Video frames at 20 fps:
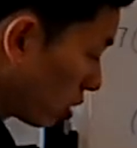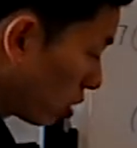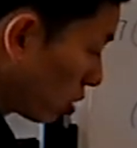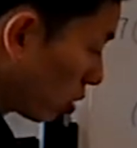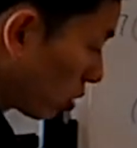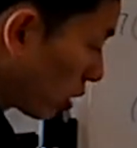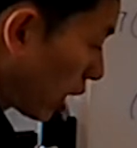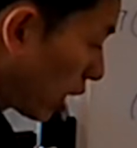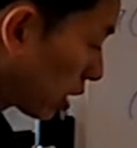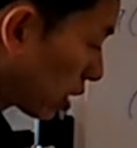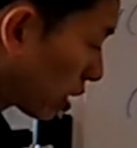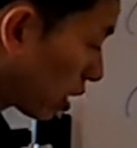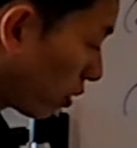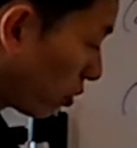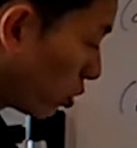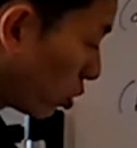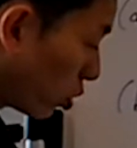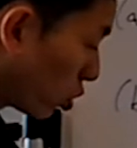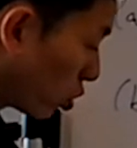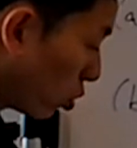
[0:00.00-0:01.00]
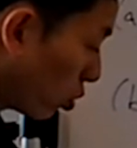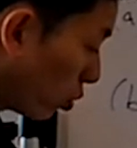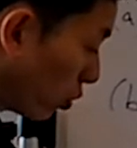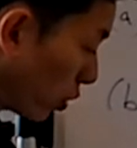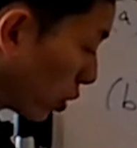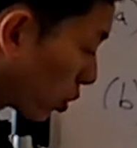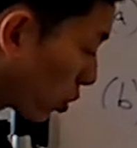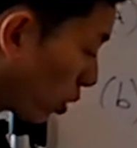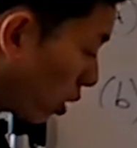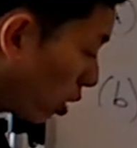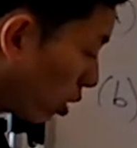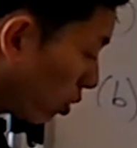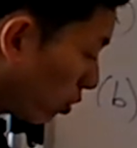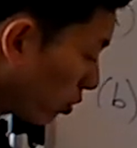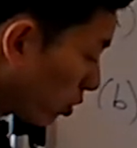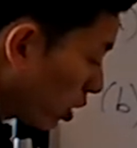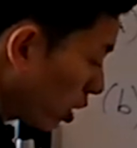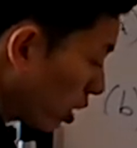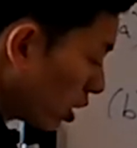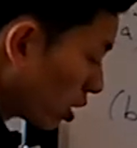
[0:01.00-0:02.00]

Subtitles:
So that's if you 2 over 12.